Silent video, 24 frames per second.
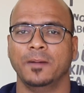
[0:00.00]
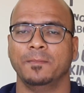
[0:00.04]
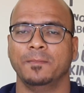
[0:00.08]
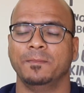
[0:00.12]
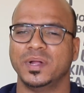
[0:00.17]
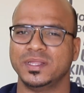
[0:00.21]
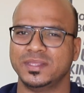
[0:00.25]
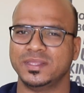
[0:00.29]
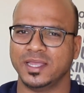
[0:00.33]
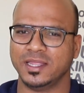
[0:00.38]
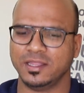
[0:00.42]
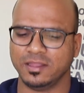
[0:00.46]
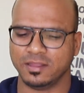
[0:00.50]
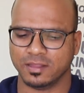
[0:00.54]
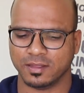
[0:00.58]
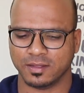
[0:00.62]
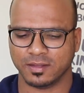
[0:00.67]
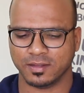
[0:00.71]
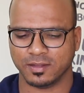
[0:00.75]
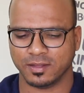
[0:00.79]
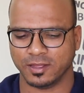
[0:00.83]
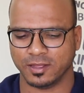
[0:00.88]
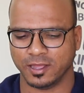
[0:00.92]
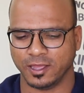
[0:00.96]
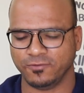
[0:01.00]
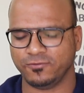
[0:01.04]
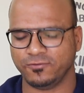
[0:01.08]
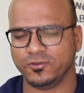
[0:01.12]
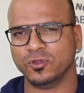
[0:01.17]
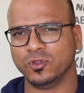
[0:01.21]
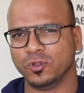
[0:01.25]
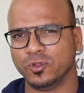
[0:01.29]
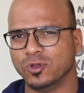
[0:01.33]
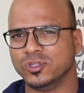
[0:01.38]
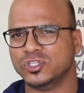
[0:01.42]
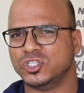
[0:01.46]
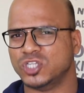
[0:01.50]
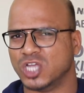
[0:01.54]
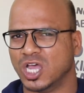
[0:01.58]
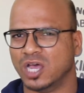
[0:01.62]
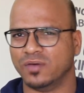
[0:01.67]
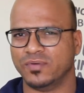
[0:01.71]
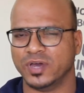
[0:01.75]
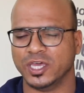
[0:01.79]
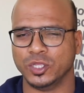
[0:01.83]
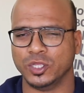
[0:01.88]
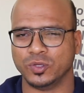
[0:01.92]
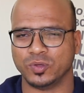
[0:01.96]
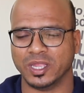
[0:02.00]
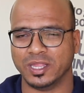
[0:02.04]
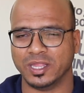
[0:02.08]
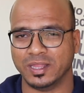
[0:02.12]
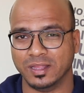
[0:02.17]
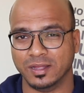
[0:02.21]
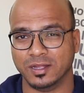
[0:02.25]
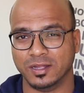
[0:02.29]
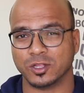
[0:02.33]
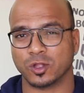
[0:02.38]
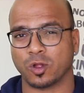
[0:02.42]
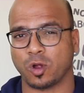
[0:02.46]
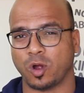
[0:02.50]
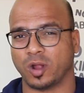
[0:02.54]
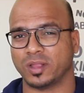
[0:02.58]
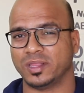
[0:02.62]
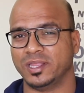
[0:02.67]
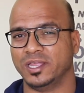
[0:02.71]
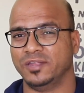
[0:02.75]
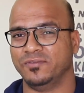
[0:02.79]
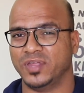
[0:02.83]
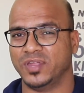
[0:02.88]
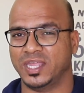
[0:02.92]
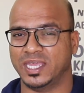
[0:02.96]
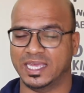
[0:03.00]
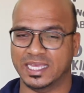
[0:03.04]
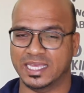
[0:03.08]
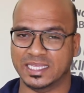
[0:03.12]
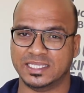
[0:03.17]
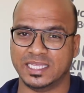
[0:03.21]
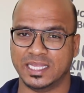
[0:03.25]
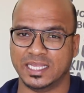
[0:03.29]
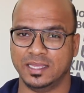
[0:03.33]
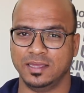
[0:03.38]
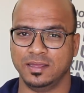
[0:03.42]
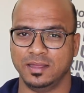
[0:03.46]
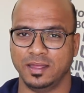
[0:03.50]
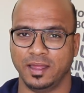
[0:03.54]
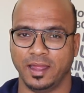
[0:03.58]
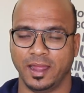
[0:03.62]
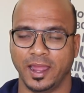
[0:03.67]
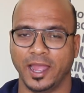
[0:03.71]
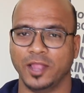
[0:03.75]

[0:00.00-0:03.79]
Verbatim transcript: But then if you know Java, you can learn Kotlin very easily.